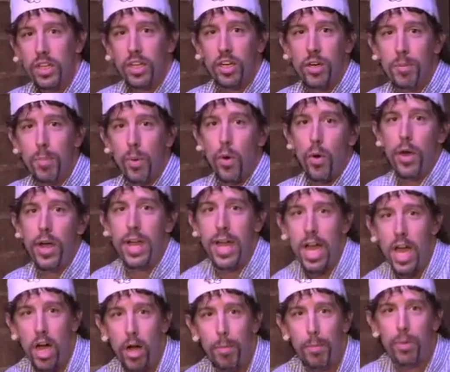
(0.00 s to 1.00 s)
little boy
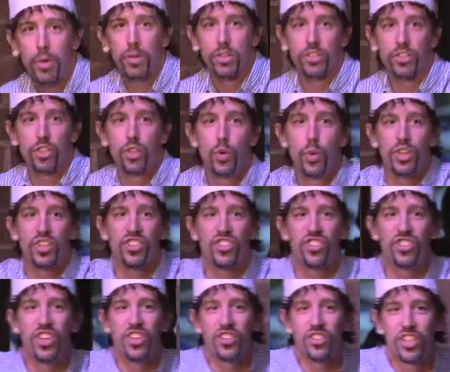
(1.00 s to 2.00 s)
helpers to
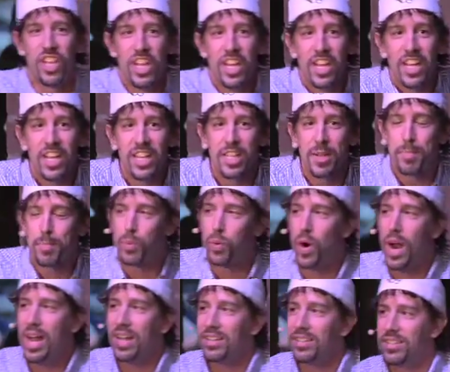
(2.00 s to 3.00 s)
assist in the
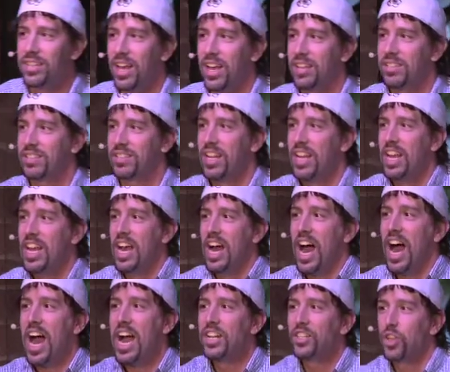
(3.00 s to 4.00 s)
process.
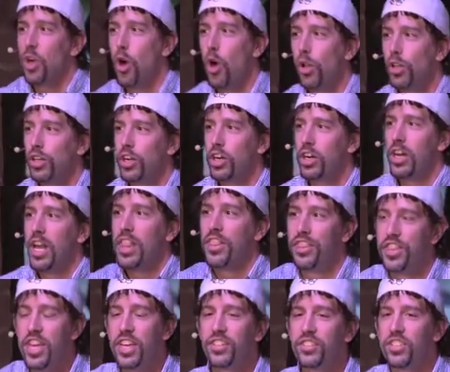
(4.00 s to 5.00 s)
I told her,
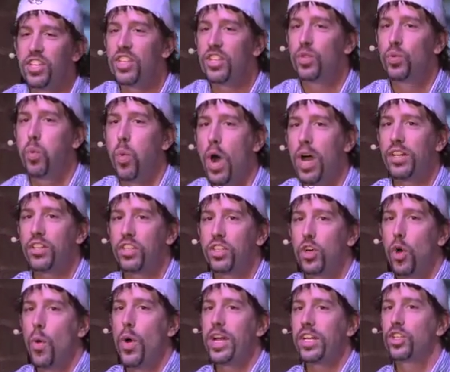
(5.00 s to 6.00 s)
this is what's
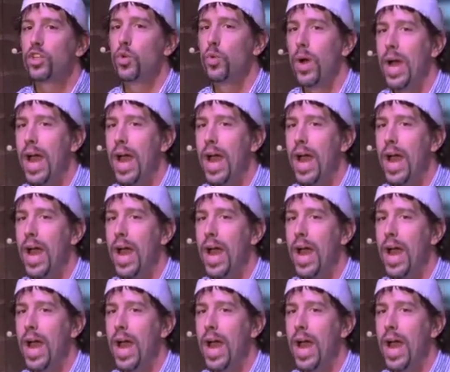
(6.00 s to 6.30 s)
going to